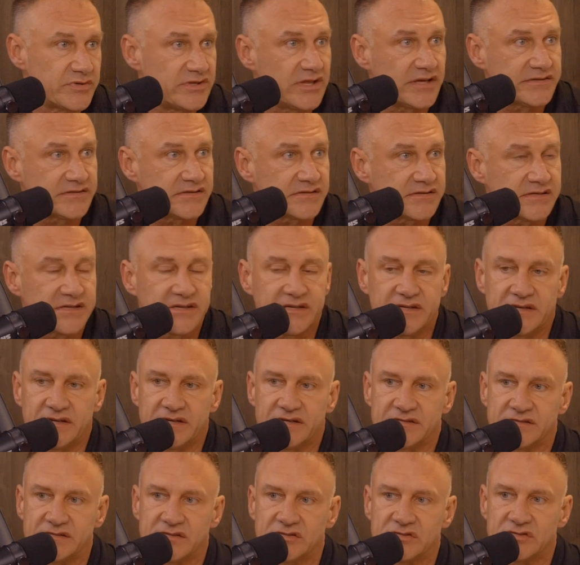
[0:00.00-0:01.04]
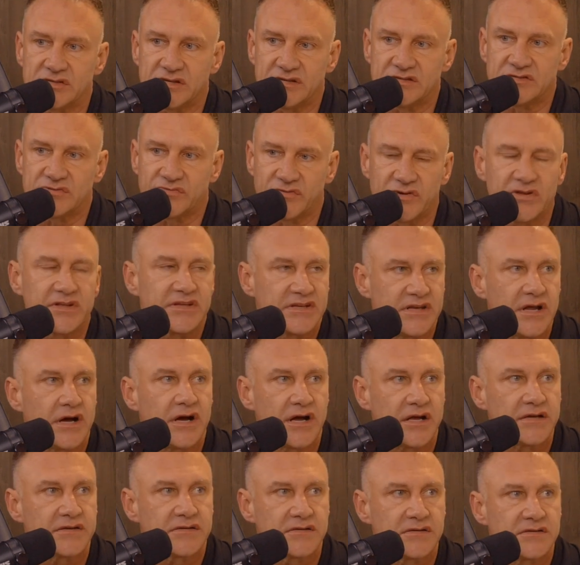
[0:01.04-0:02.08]
like to think it is, it's really
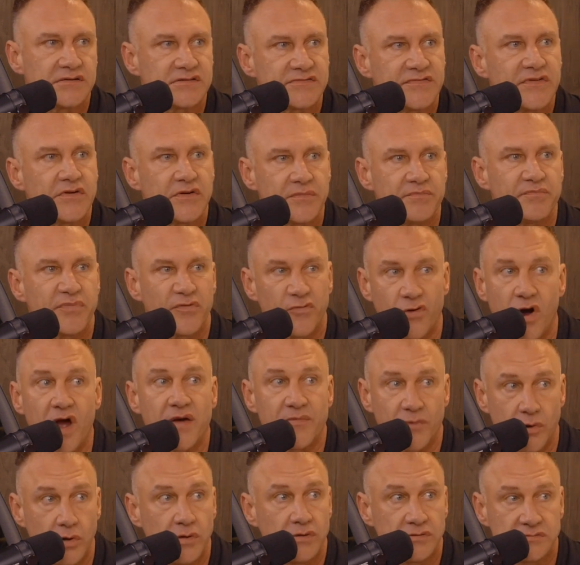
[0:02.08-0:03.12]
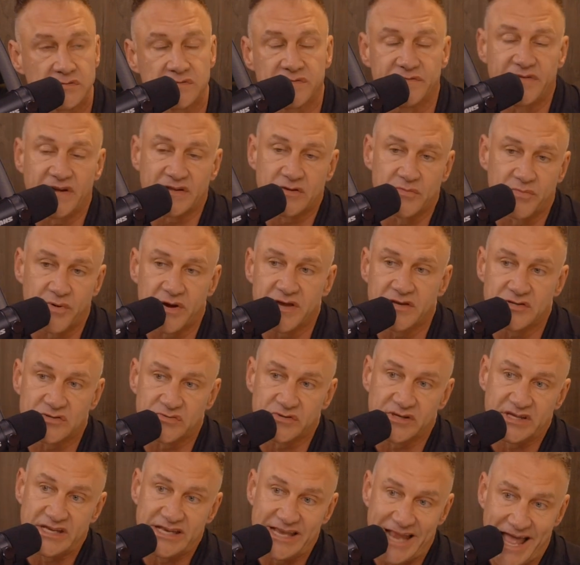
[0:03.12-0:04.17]
not. It's very primal. In fact, the brain's
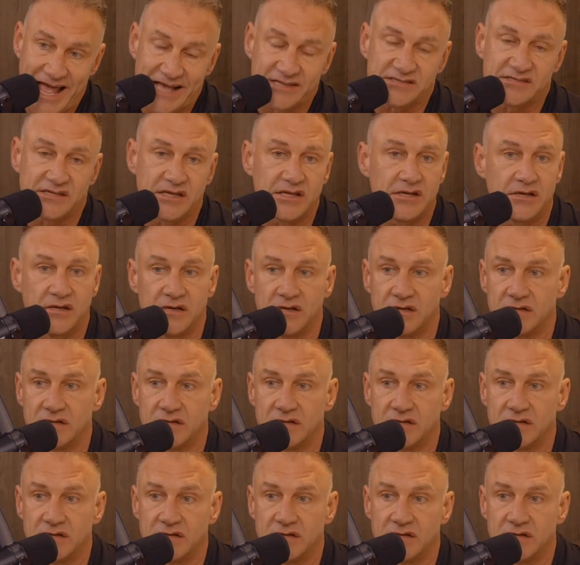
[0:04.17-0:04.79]
really nasty.